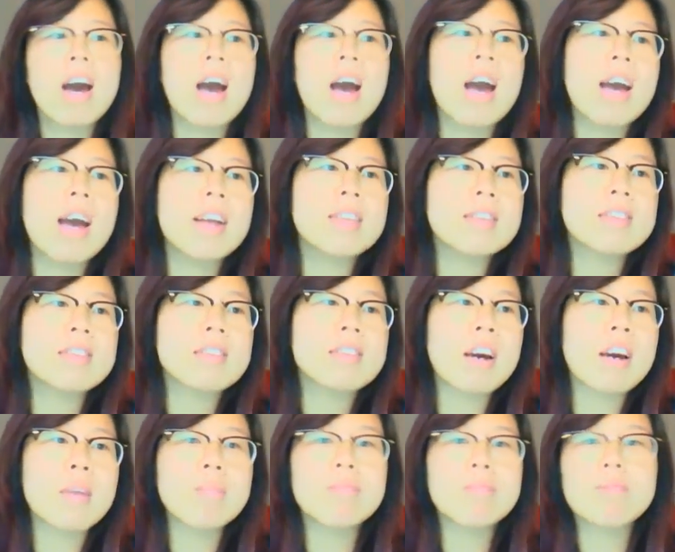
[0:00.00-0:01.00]

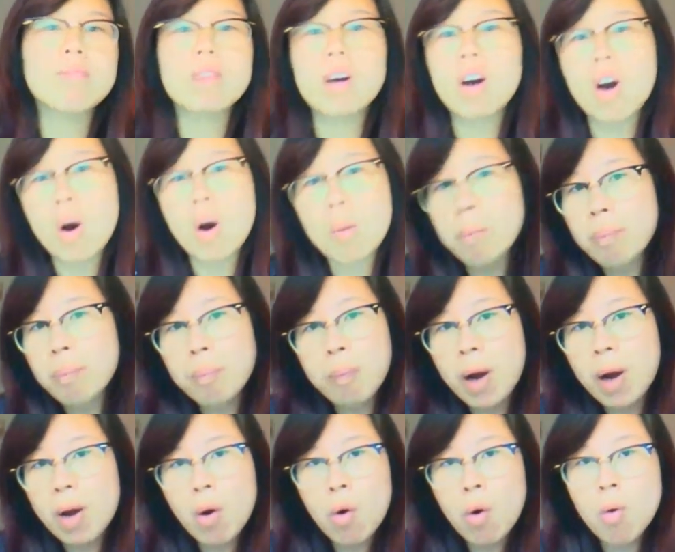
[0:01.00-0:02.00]
And
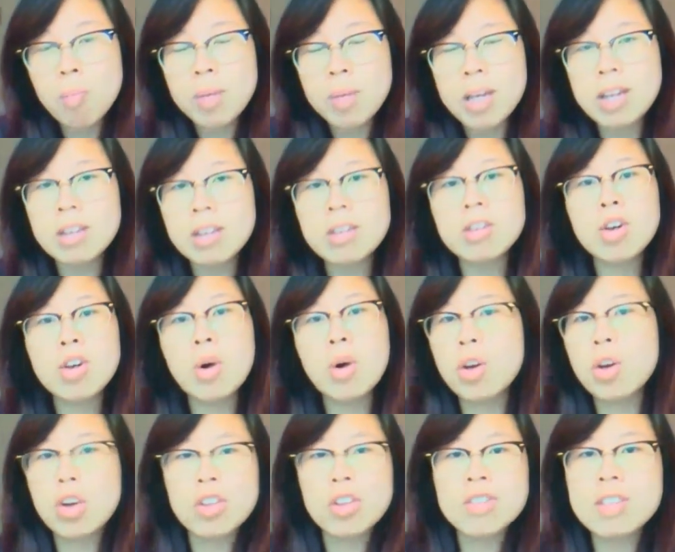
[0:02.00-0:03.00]
by all means, go
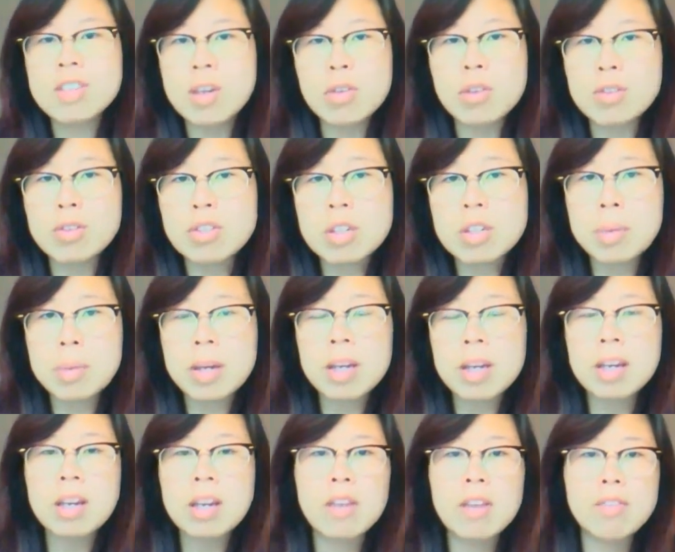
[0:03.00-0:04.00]
and consult your
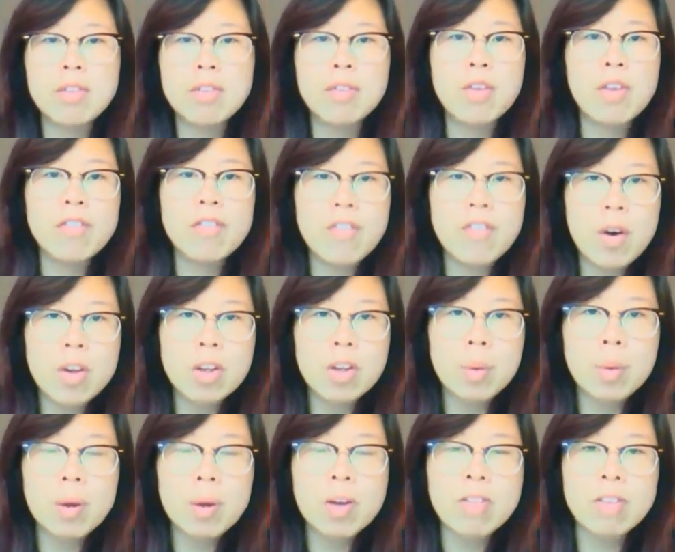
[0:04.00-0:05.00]
GP if you've got further
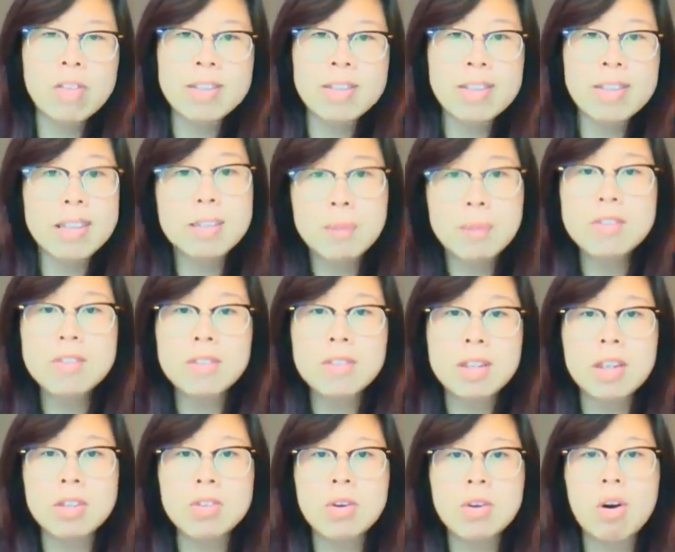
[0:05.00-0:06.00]
queries,
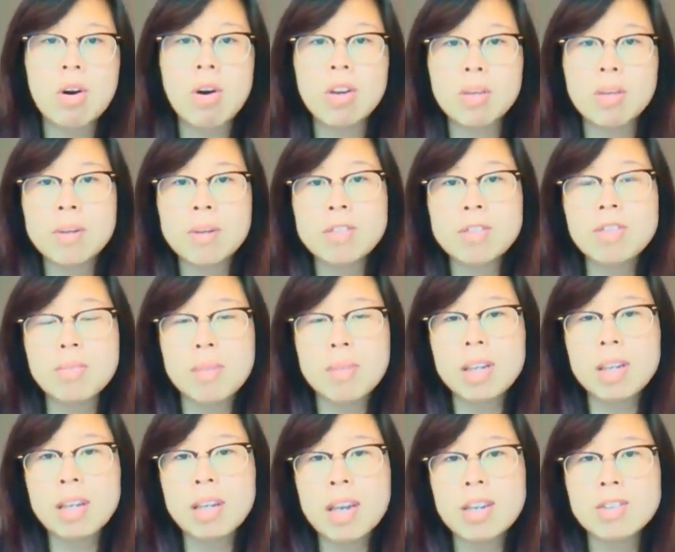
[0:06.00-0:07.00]
especially you're on a bunch of
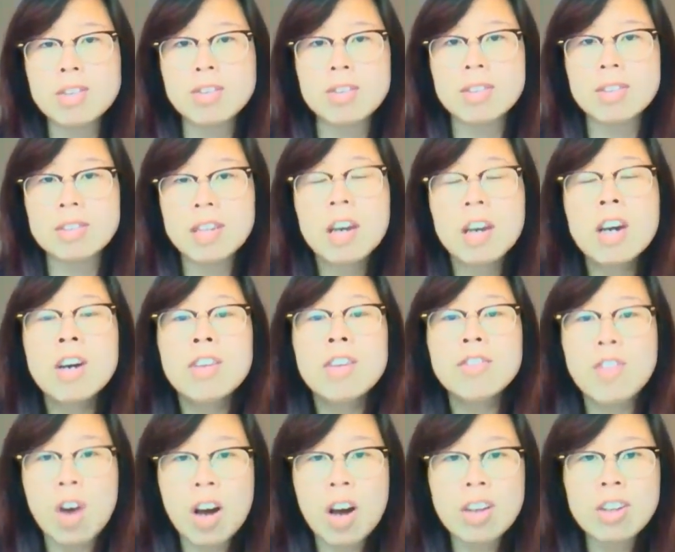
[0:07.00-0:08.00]
medications
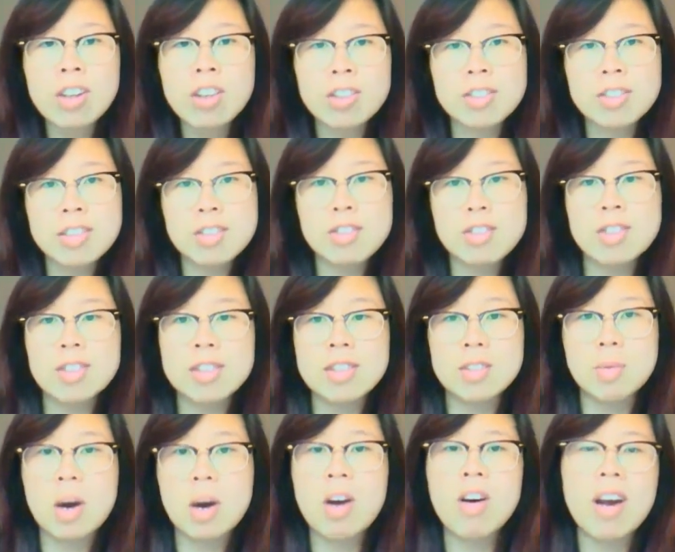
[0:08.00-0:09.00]
for other conditions
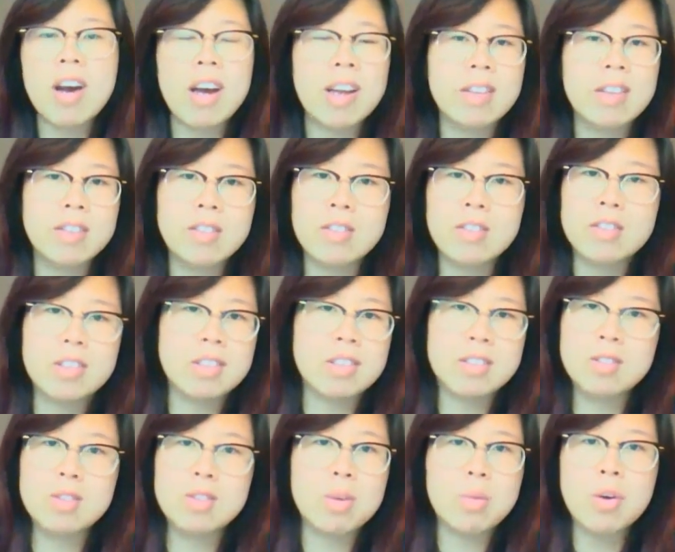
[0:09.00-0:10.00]
as well, and
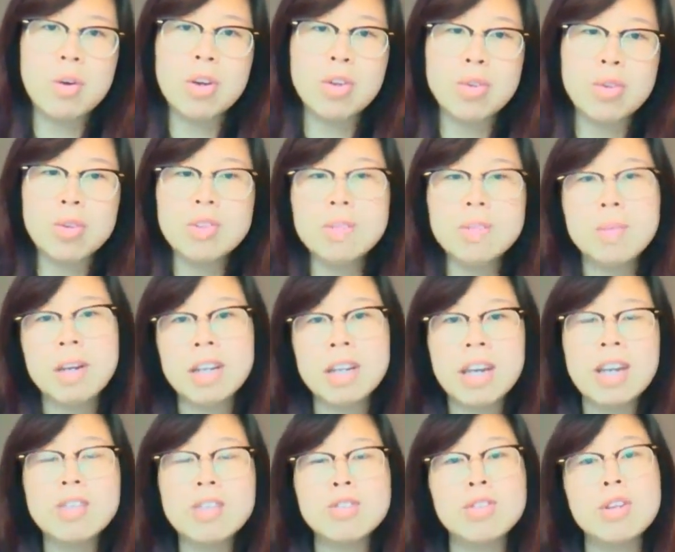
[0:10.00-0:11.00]
because you don't want to use
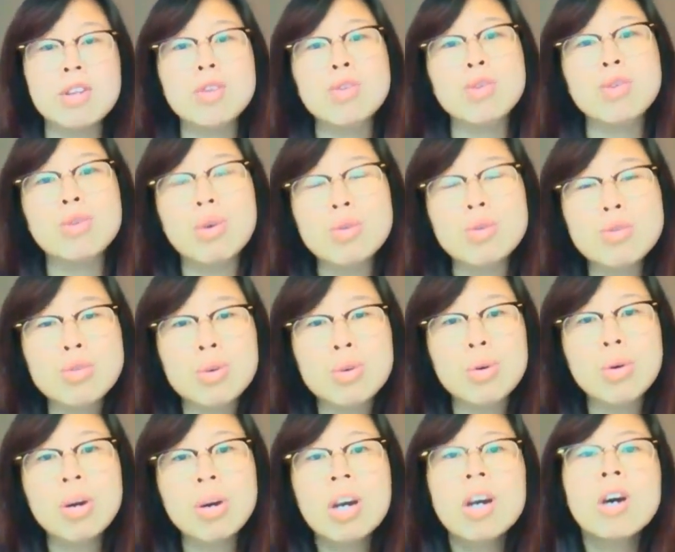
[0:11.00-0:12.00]
medication that you're not
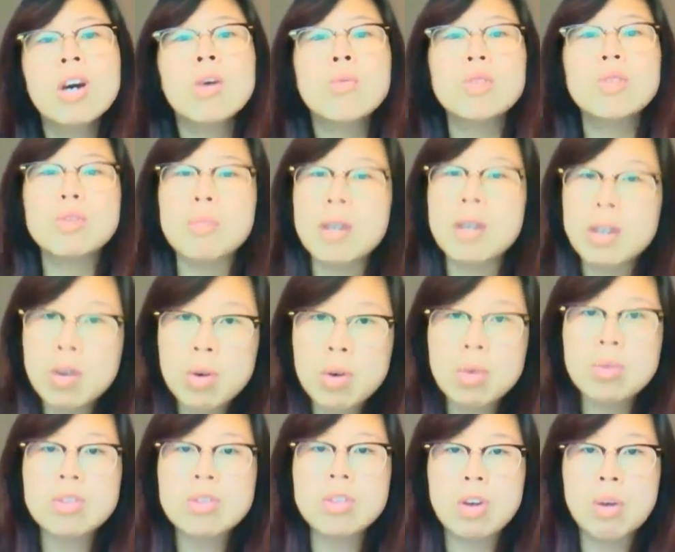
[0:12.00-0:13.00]
sure which might
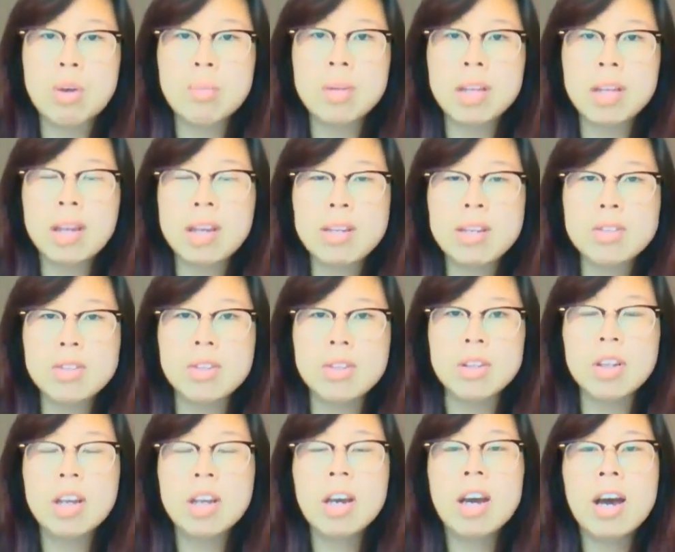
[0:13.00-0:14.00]
cause
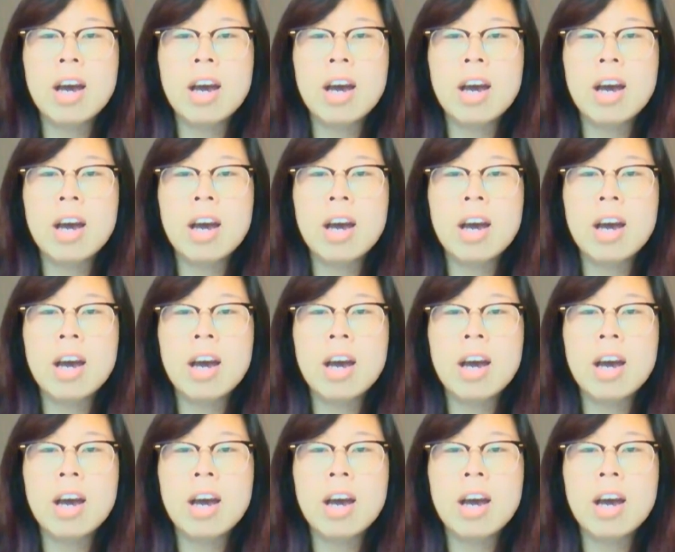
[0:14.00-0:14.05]
complication.